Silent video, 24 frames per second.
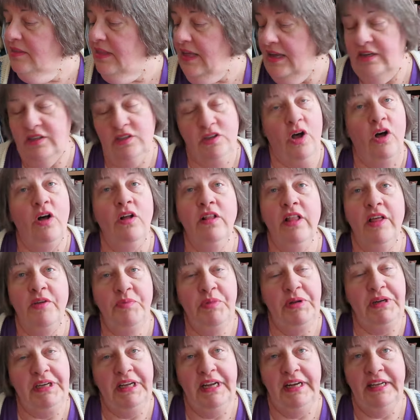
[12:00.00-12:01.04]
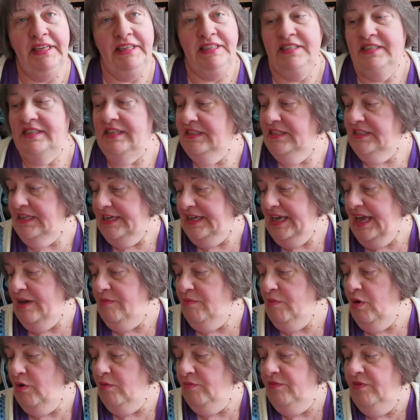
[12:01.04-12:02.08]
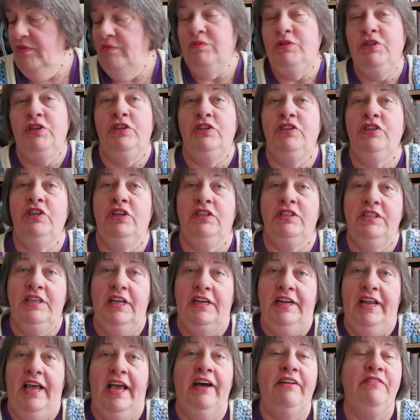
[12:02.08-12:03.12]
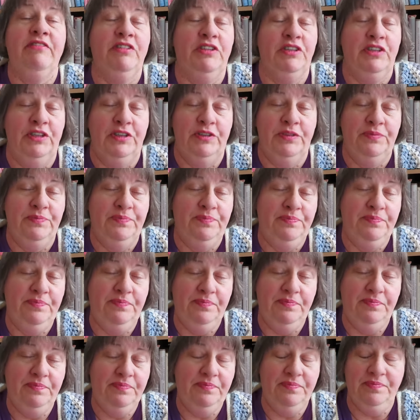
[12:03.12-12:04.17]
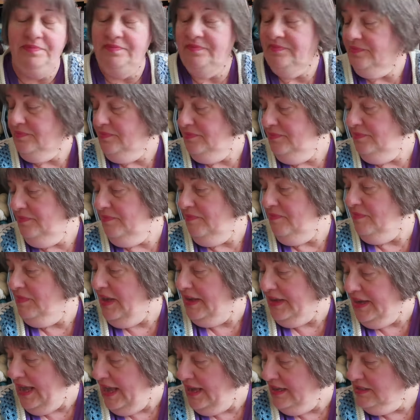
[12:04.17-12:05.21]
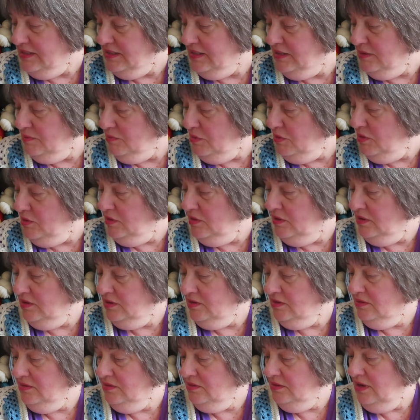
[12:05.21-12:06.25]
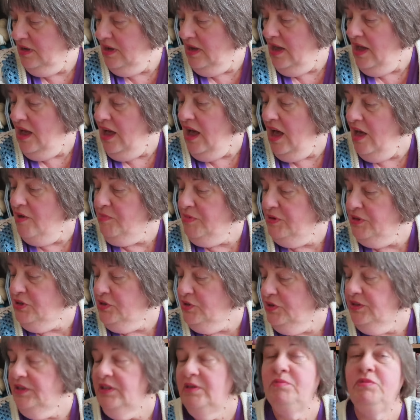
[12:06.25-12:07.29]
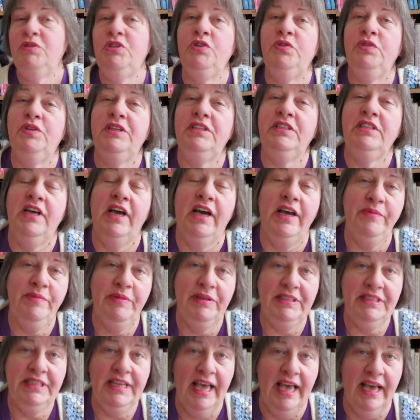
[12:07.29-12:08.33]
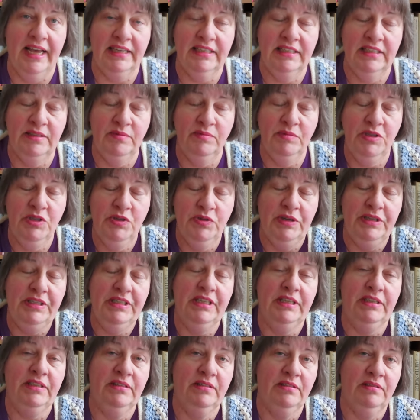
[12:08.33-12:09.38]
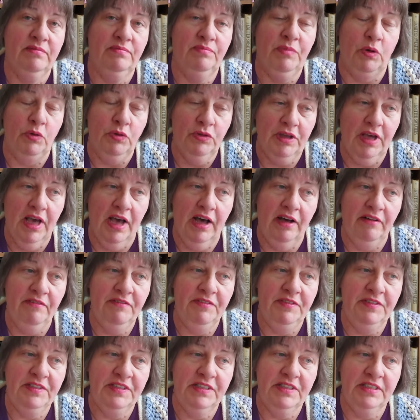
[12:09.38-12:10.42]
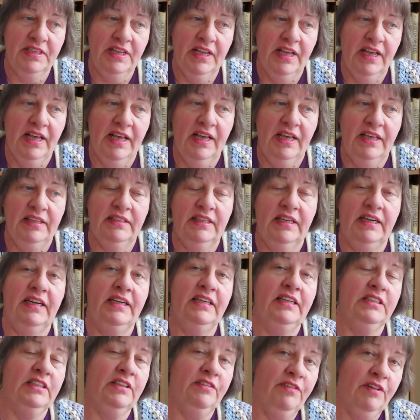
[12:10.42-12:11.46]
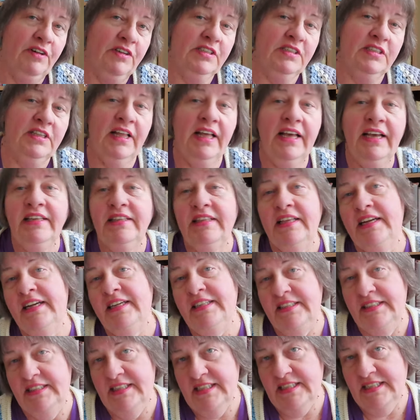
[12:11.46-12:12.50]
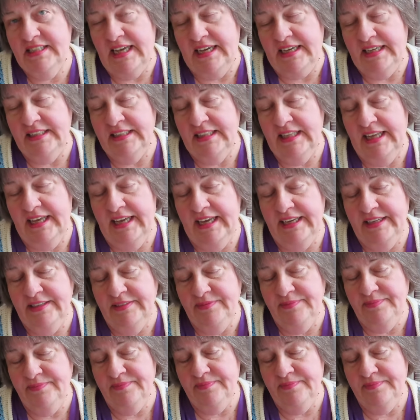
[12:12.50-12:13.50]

That is all I've been knitting since I came home from church on Sunday afternoon. I cast them on. I've been doing them two at a time in tandem, so I did both cuffs. Then I did the first leg, then I did the second leg.